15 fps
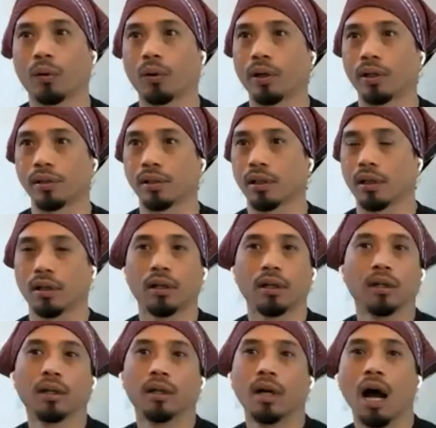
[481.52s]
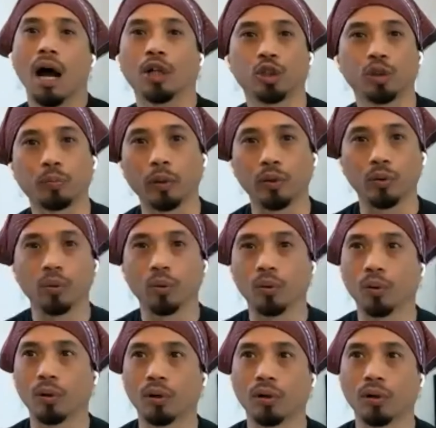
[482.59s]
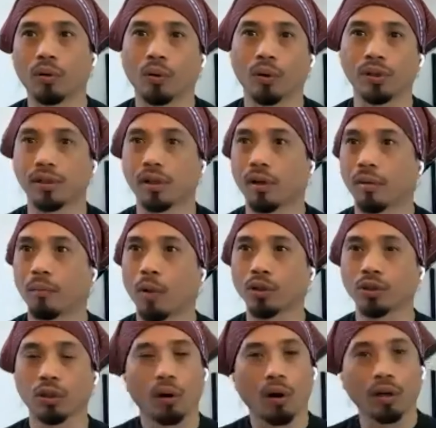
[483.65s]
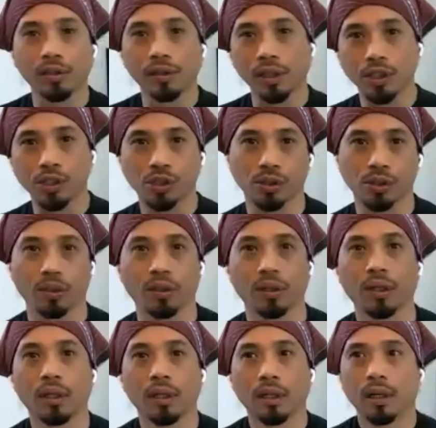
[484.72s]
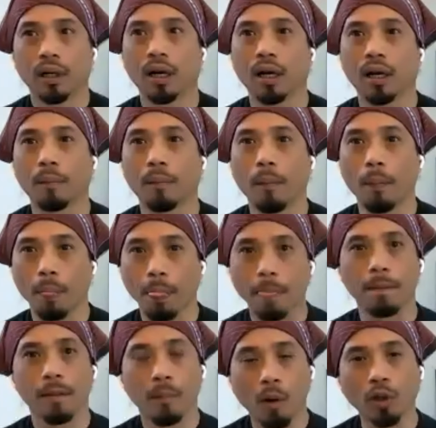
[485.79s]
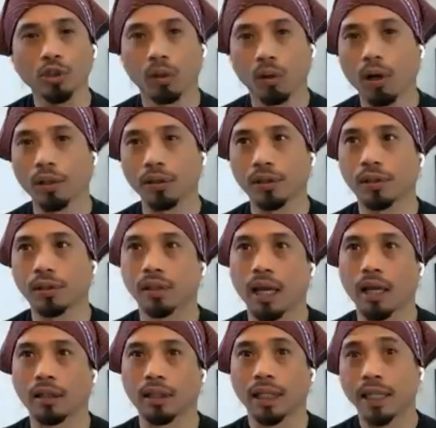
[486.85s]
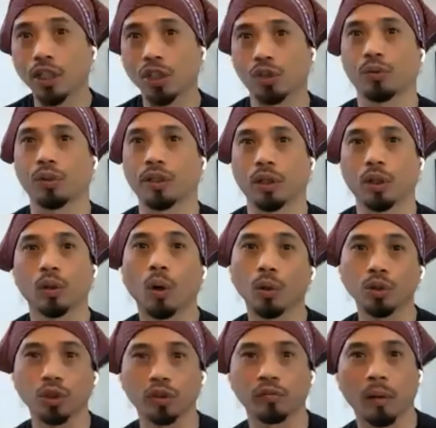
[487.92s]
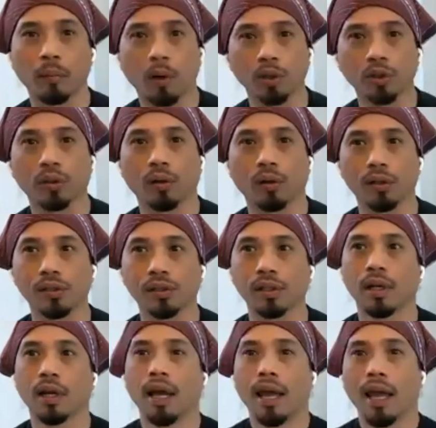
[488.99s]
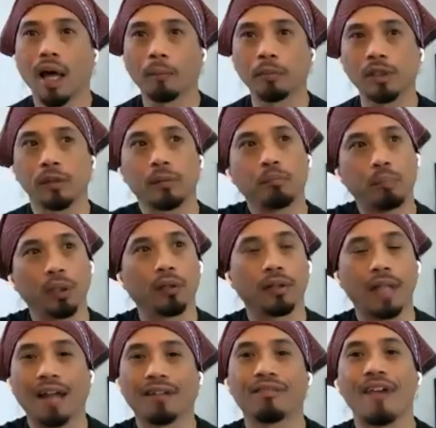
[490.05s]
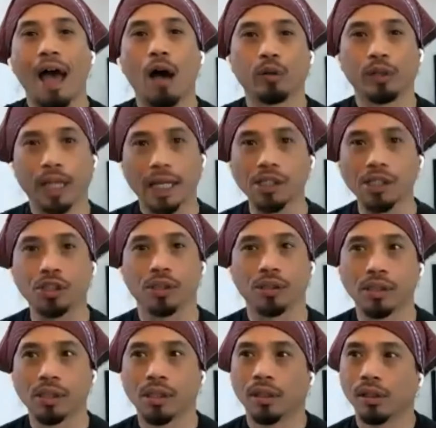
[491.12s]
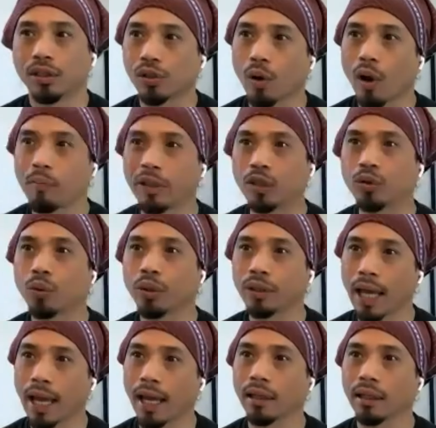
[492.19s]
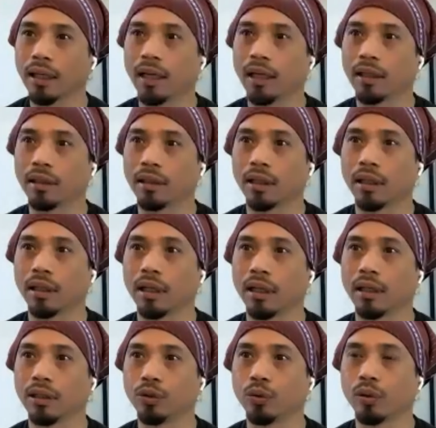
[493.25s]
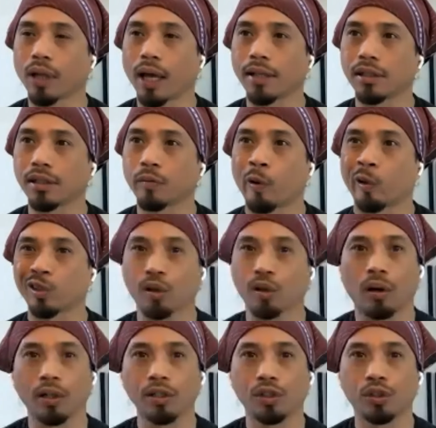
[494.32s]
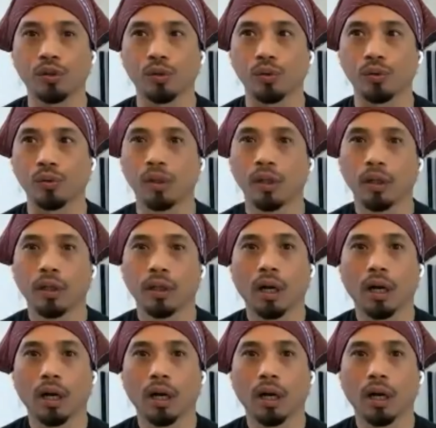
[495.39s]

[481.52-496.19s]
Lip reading: or as a entrepreneur or as a martial arts teacher. The martial arts and the history and the culture of my martial arts helps me build that foundation. So I've been doing that and utilizing the martial arts to